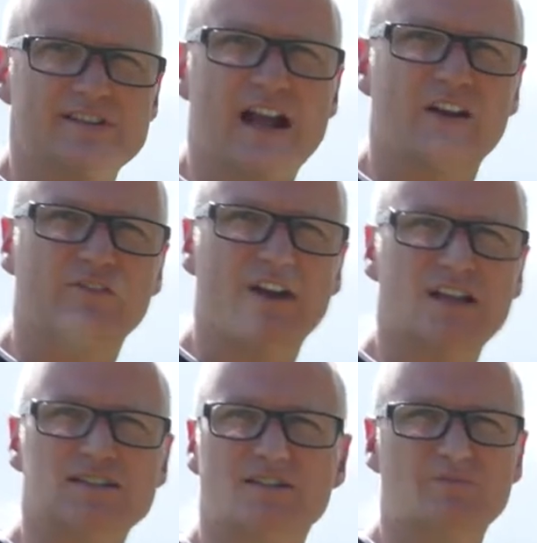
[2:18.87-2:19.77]

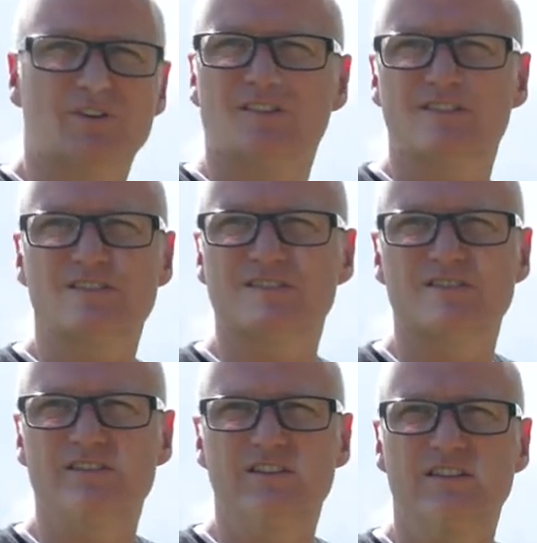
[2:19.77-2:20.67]
sacrificed like birds,
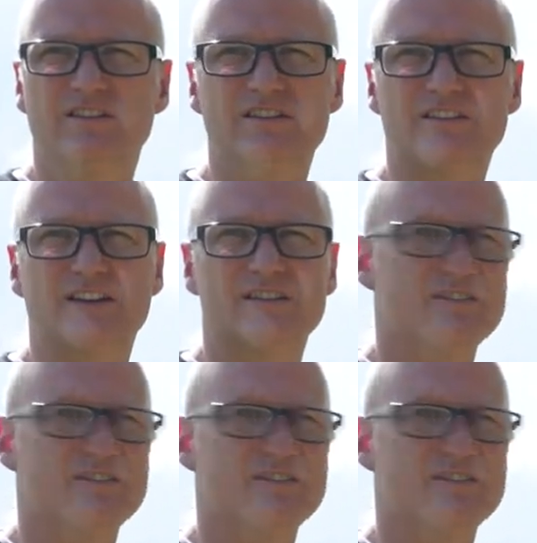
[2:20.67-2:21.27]
this kind of